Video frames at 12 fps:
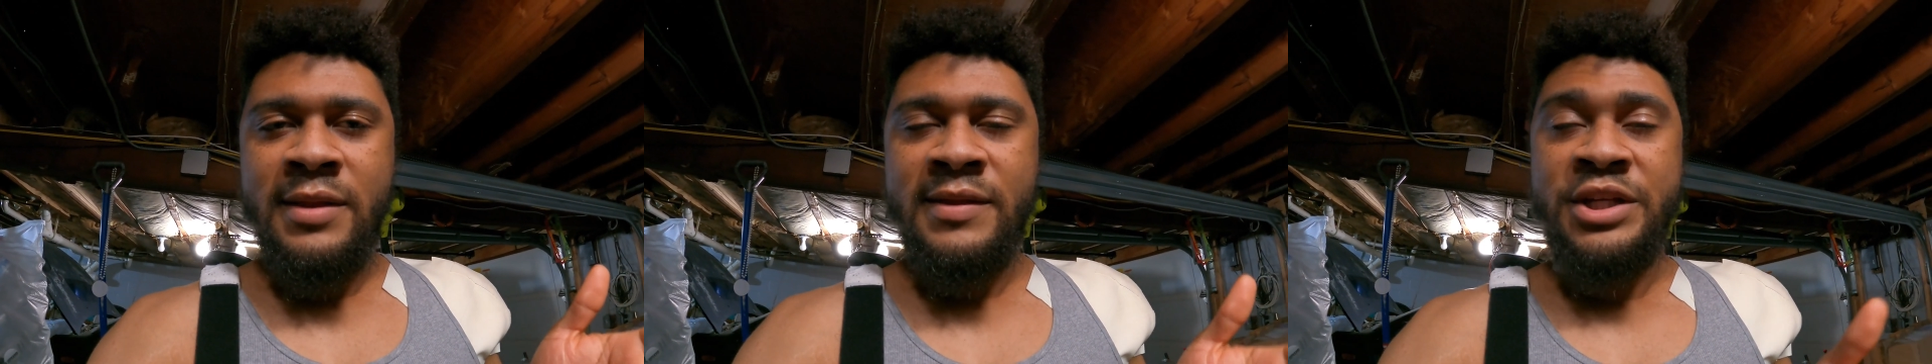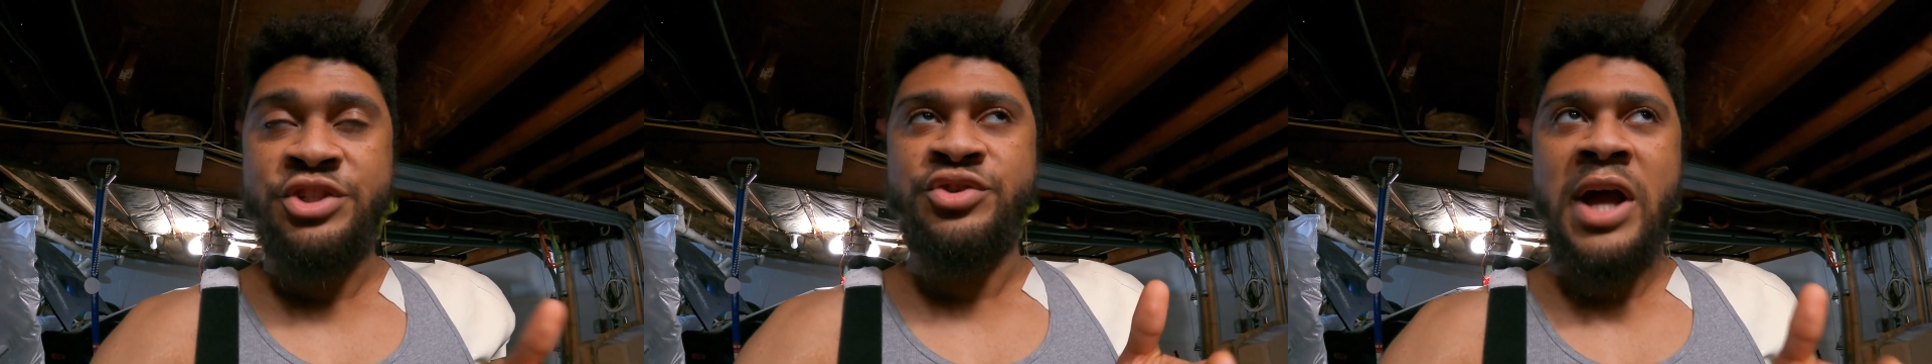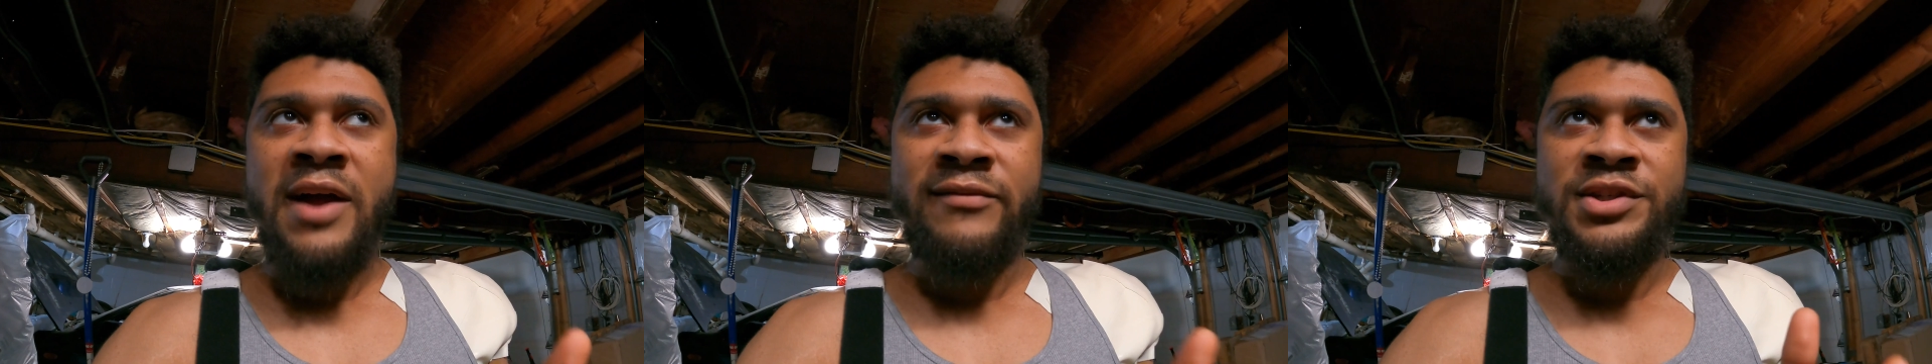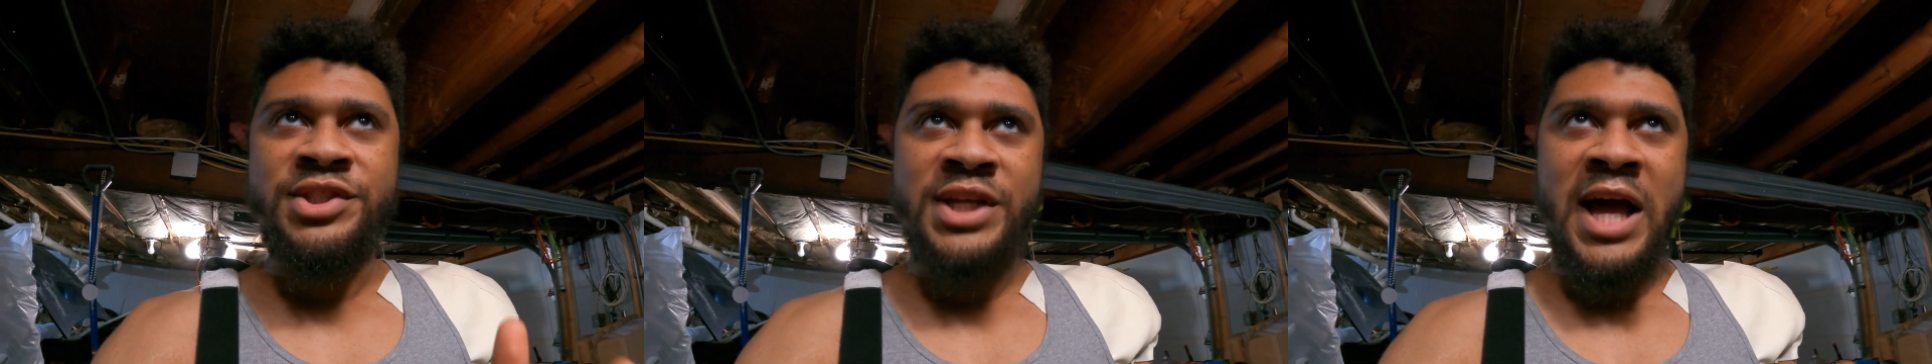the
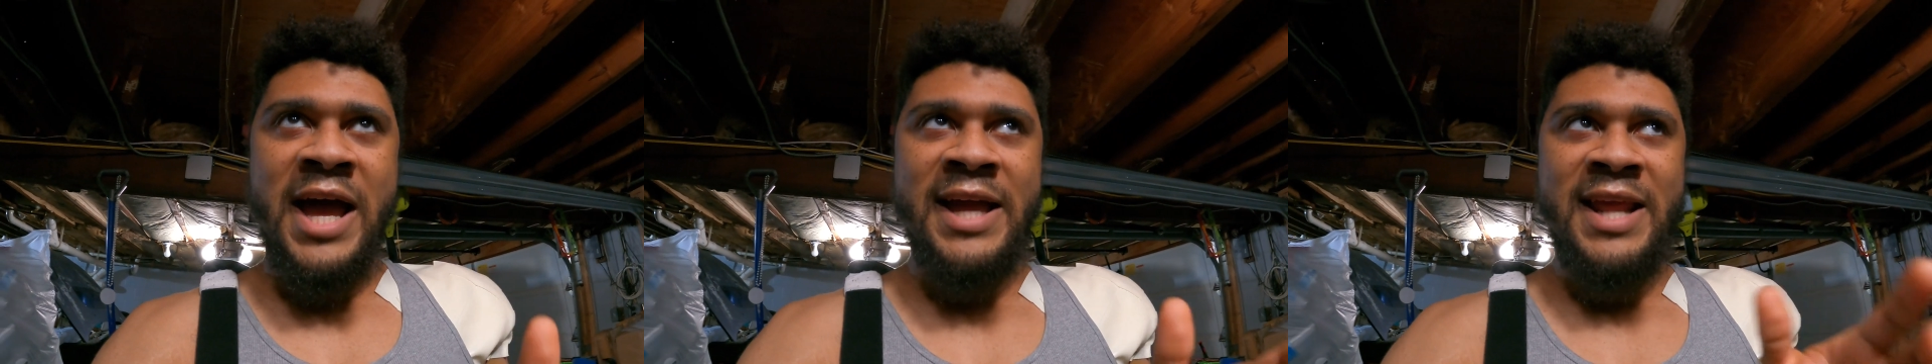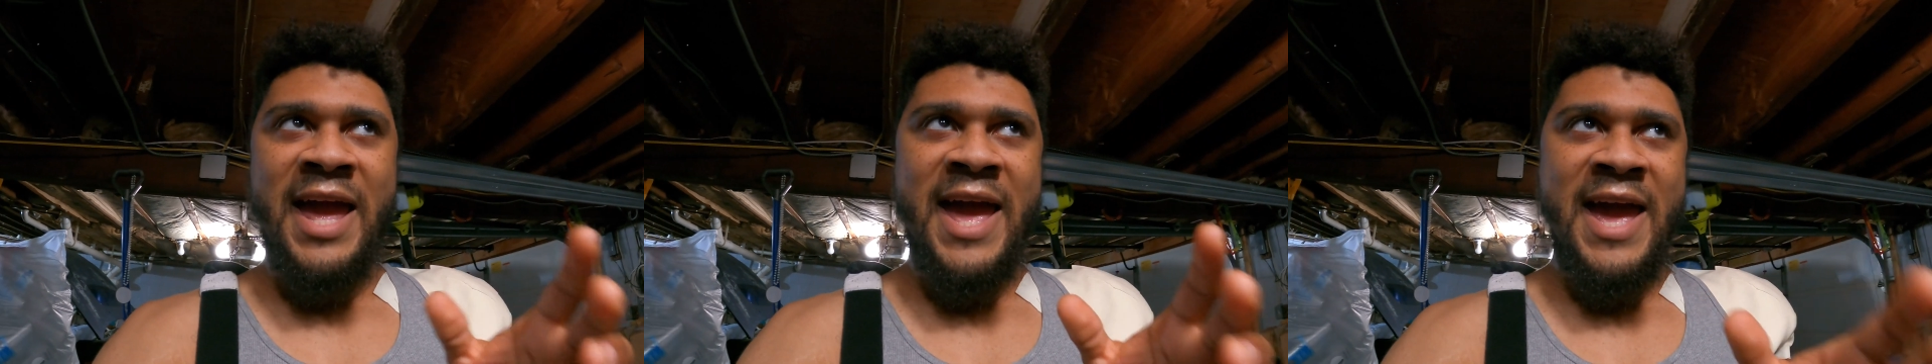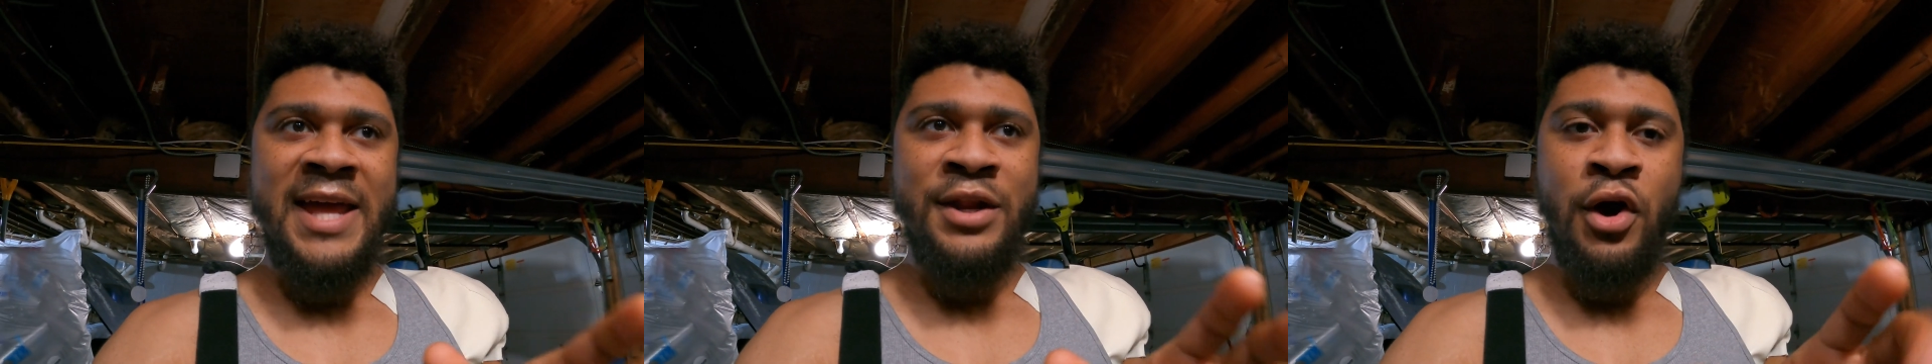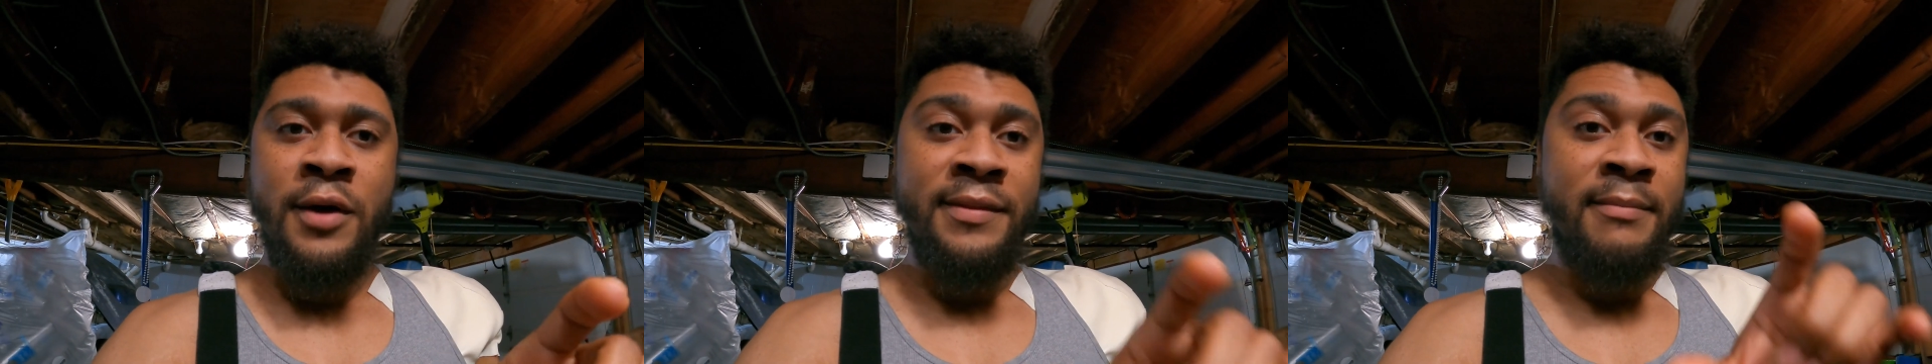driver's side
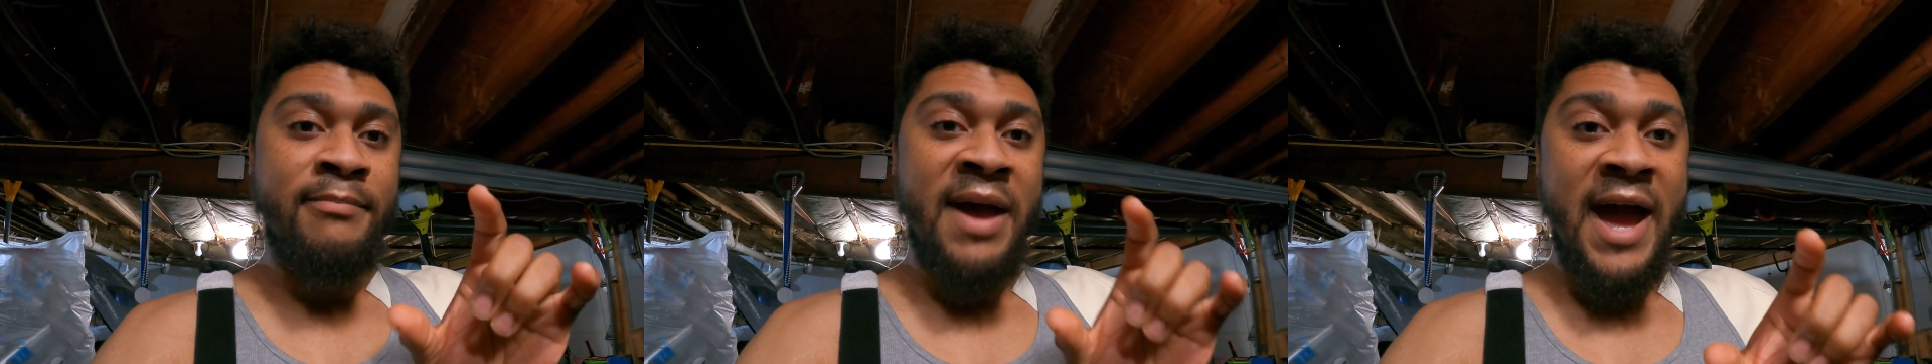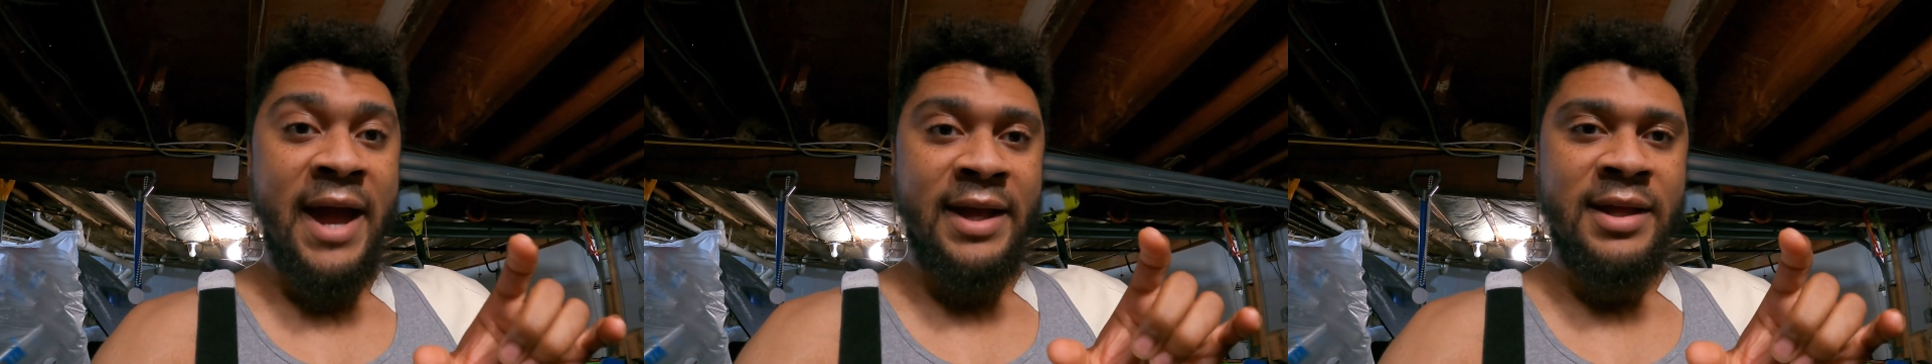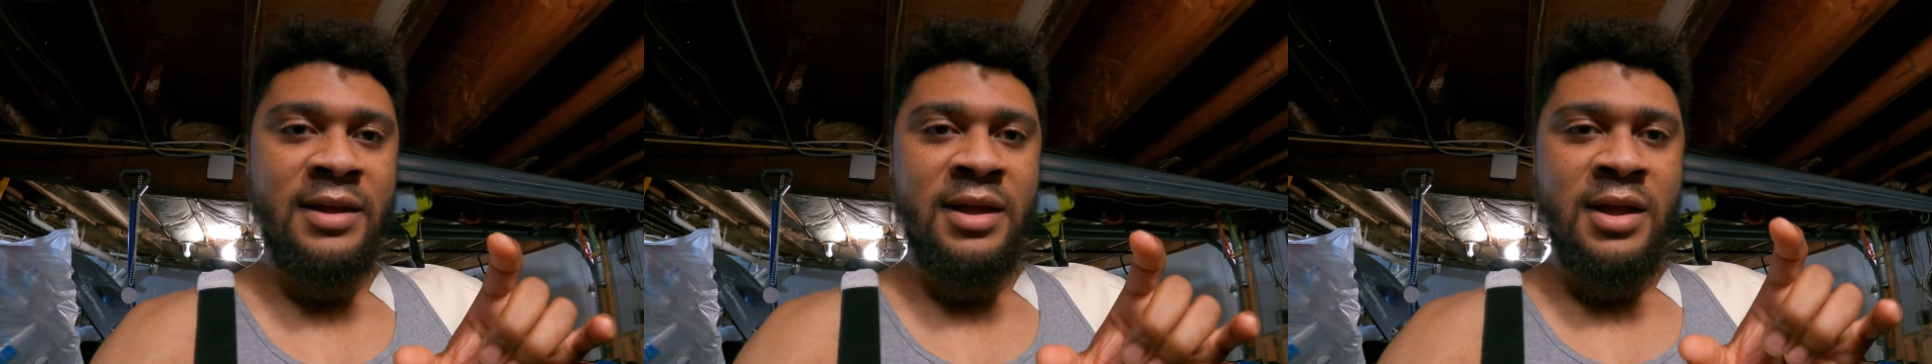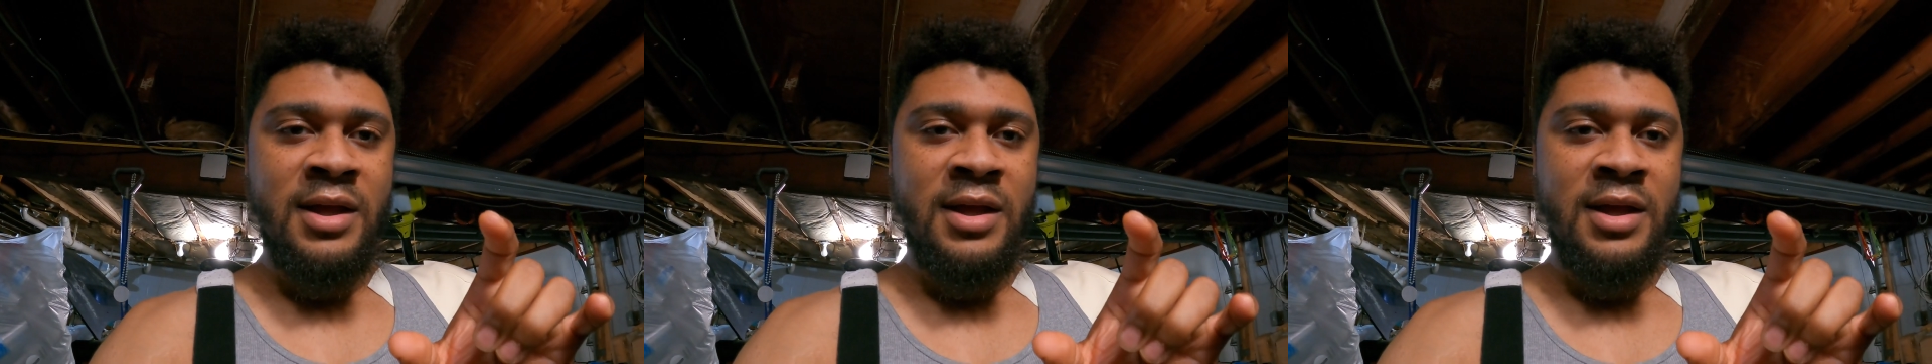head on the back,